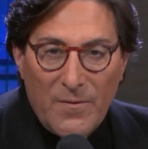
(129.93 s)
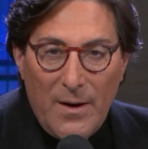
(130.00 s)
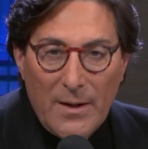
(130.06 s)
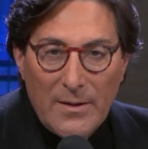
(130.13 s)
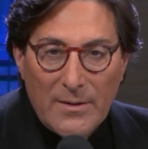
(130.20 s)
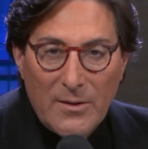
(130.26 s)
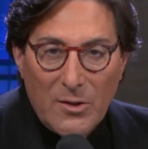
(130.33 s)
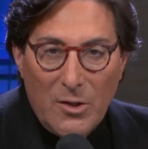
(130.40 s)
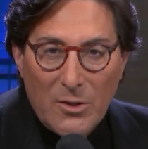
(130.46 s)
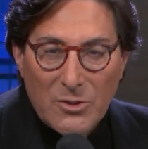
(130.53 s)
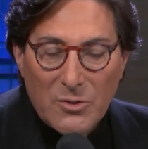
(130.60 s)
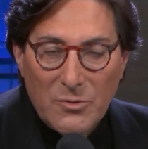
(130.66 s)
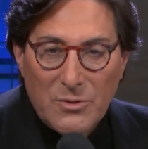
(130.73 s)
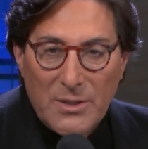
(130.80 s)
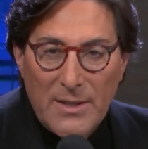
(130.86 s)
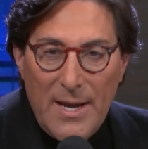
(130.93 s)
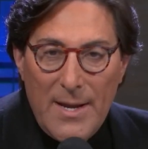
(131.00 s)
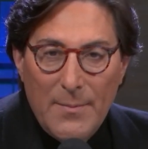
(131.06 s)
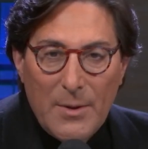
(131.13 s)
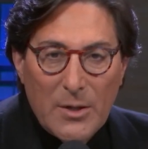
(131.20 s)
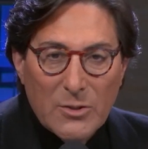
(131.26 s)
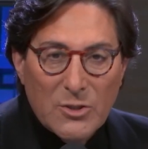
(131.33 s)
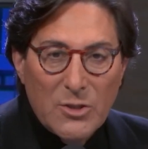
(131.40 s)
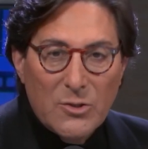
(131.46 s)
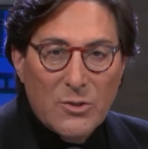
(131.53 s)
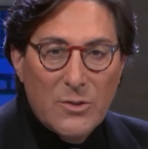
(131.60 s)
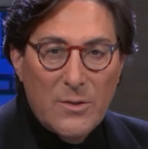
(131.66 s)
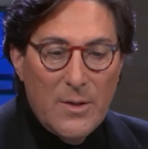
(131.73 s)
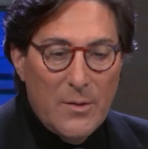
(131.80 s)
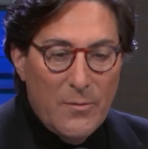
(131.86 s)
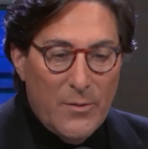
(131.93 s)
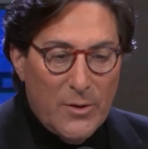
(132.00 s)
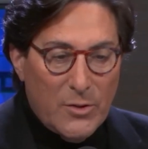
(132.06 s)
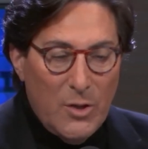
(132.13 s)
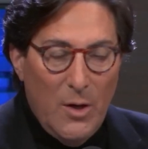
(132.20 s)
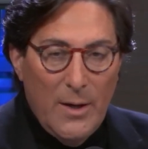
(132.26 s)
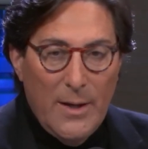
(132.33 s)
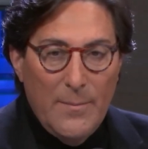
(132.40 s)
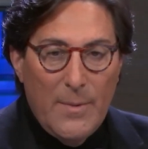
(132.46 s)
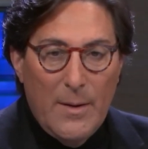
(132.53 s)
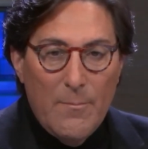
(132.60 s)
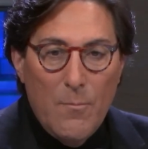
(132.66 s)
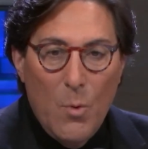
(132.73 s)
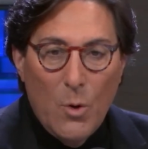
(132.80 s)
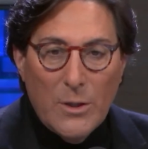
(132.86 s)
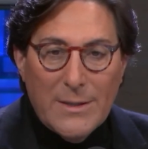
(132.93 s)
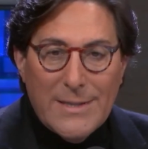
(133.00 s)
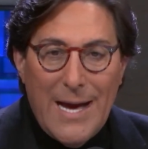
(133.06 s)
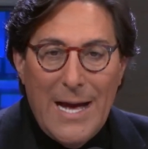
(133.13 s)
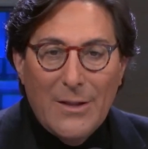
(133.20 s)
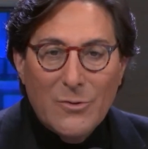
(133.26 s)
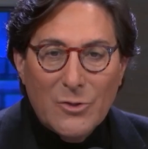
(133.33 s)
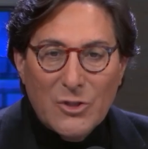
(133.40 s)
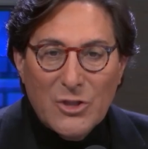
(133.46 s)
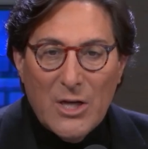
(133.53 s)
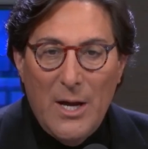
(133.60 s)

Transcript: filing the lawsuit today, because they're talking about more dollars